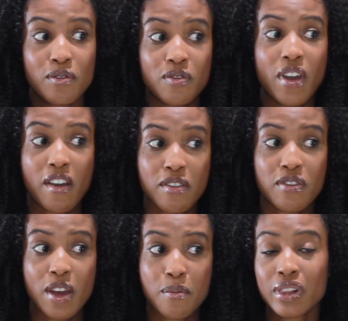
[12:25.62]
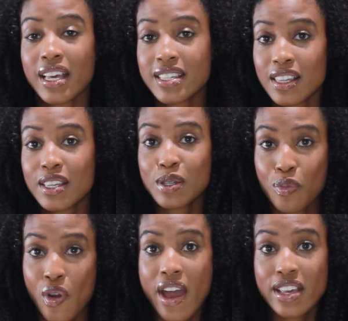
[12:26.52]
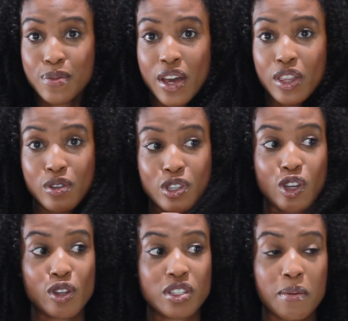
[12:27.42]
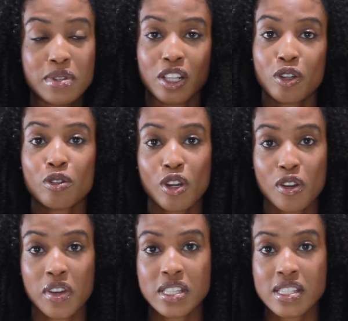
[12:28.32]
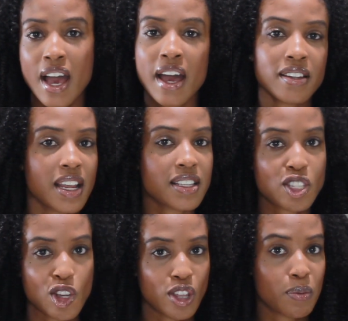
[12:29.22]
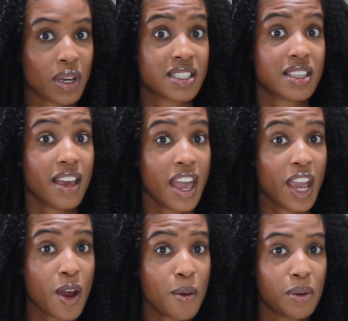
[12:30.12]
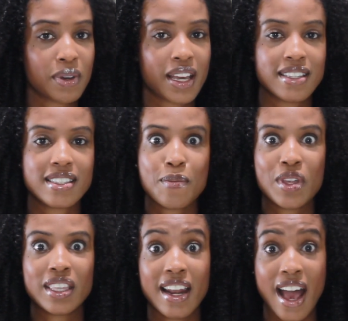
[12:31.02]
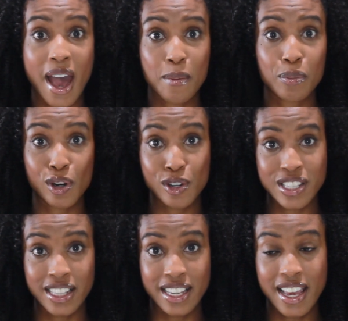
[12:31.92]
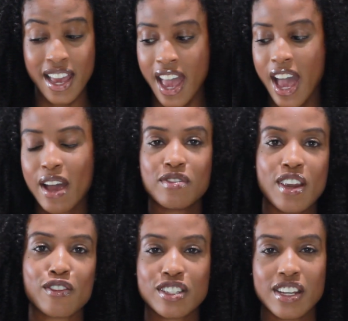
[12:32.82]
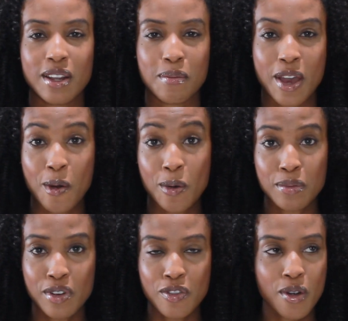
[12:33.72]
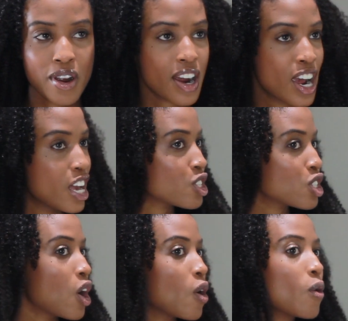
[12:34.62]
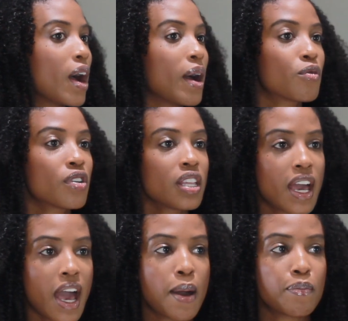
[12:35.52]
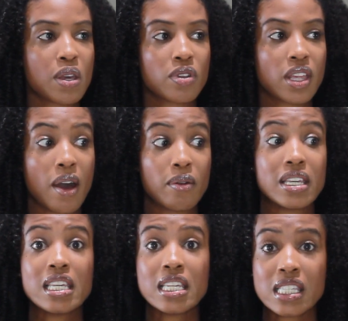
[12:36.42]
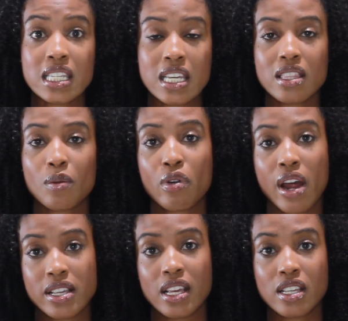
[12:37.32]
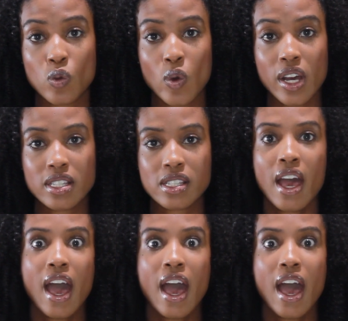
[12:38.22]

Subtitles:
very, very pleasantly surprised by the results. I was a little nervous, not necessarily because of the hair, but because it's something that I personally have never done on my own before. So I'm really happy with how easy the process was